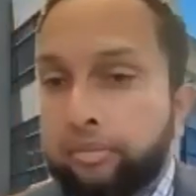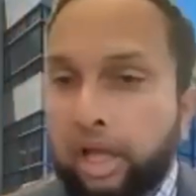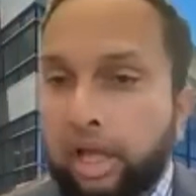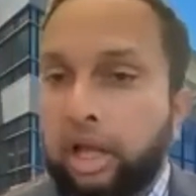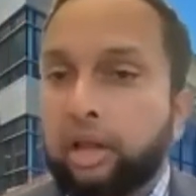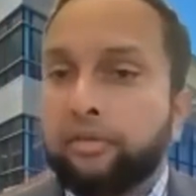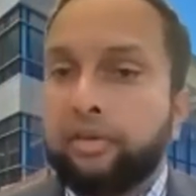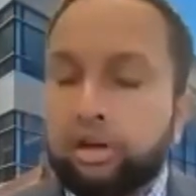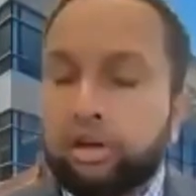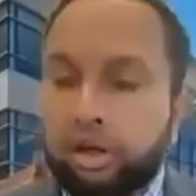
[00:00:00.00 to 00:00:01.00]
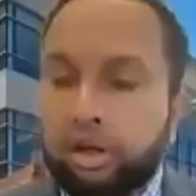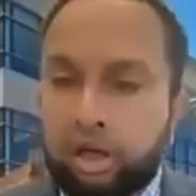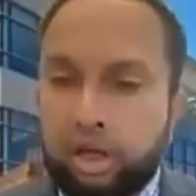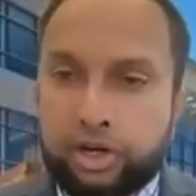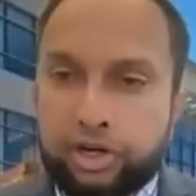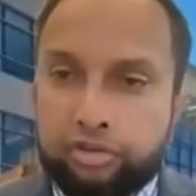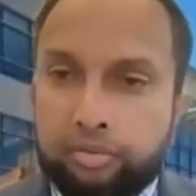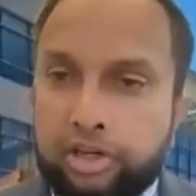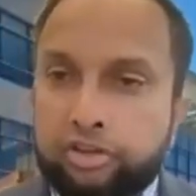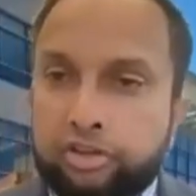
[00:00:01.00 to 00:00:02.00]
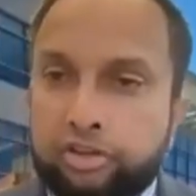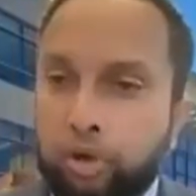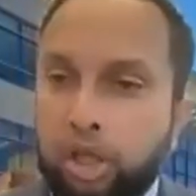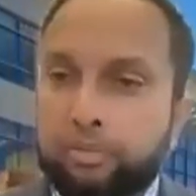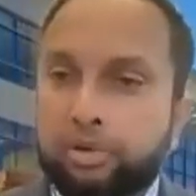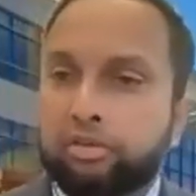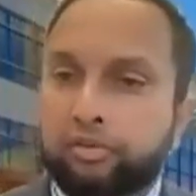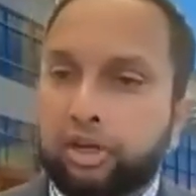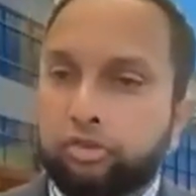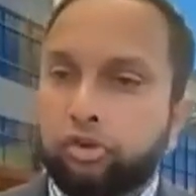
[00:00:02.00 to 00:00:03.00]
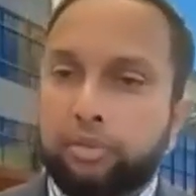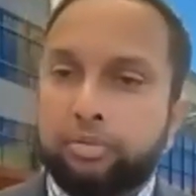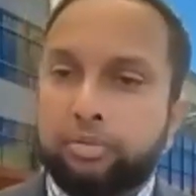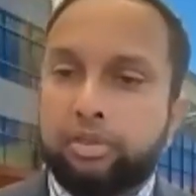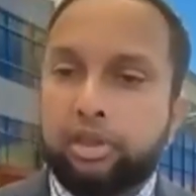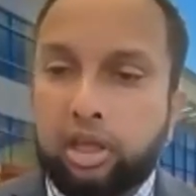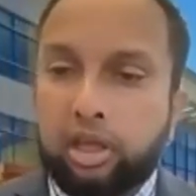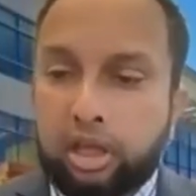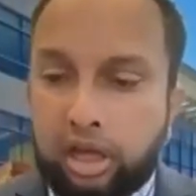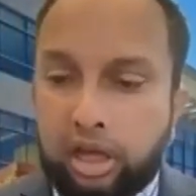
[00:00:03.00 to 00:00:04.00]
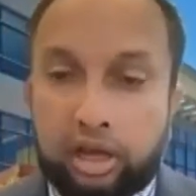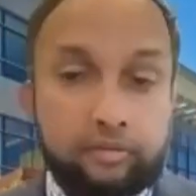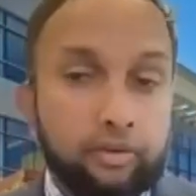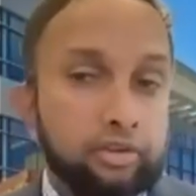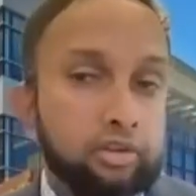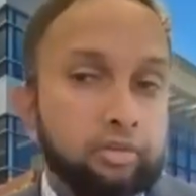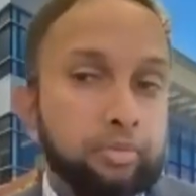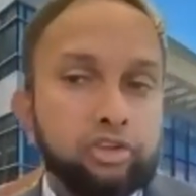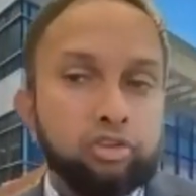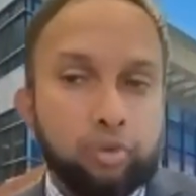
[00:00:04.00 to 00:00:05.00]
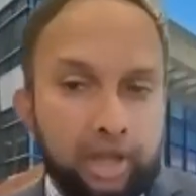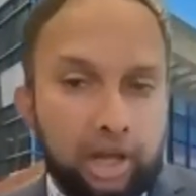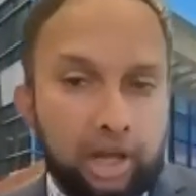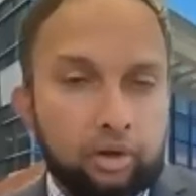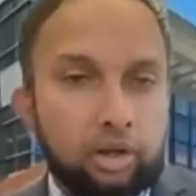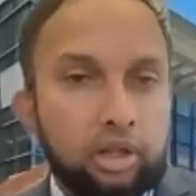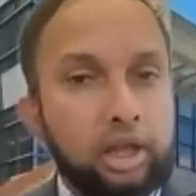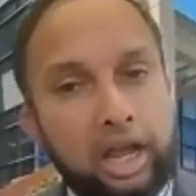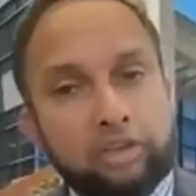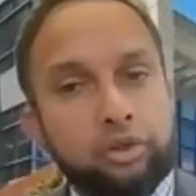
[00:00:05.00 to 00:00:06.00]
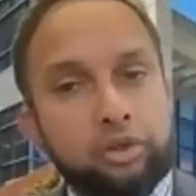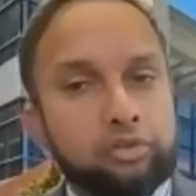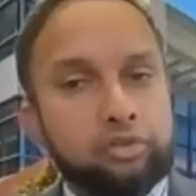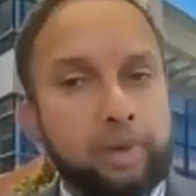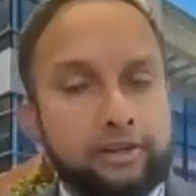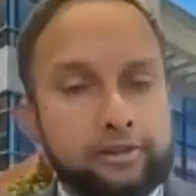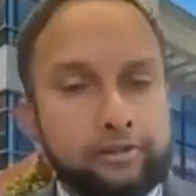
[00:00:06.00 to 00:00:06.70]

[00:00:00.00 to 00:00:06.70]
elevated pressures in patients with portal hypertensive gastropathy versus patients without, as you'd expect.